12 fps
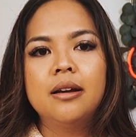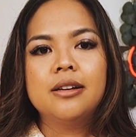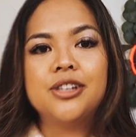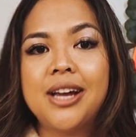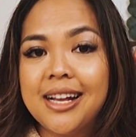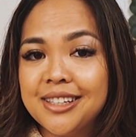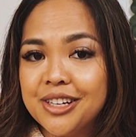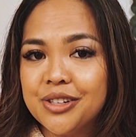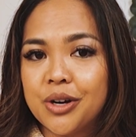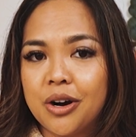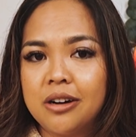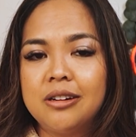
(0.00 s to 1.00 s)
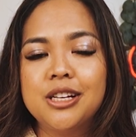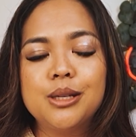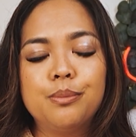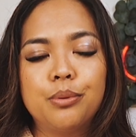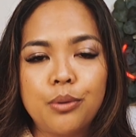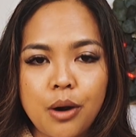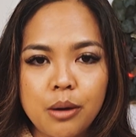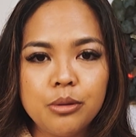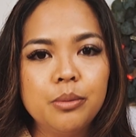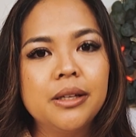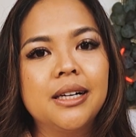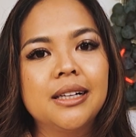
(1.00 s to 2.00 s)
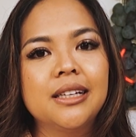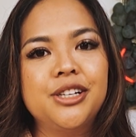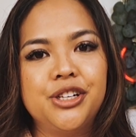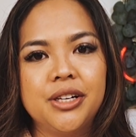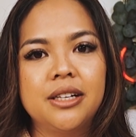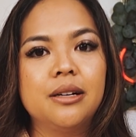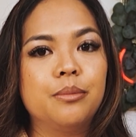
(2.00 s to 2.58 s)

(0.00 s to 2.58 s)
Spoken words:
chances are it's probably a legit